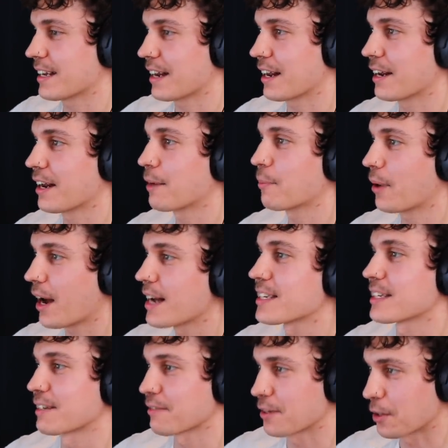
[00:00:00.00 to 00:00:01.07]
On a
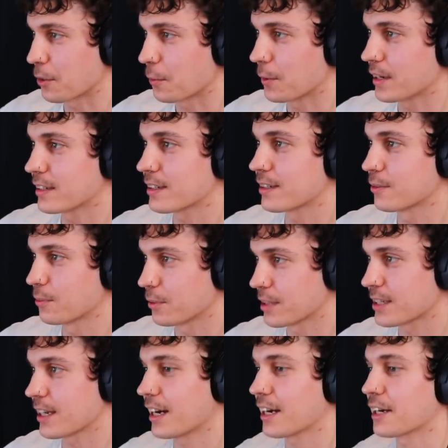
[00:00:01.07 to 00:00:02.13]
positive note, we're
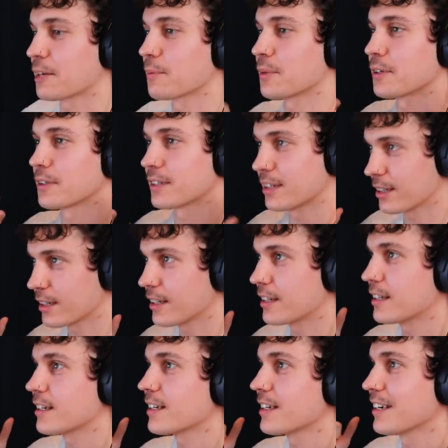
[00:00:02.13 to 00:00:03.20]
talking about good
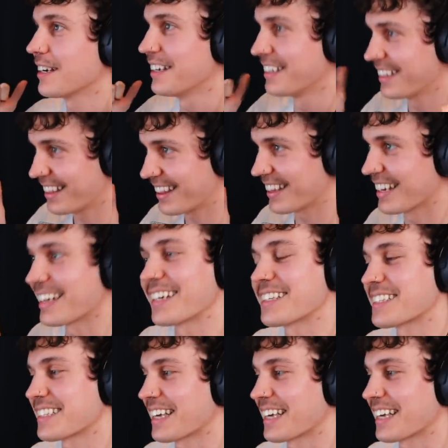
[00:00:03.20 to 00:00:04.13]
things.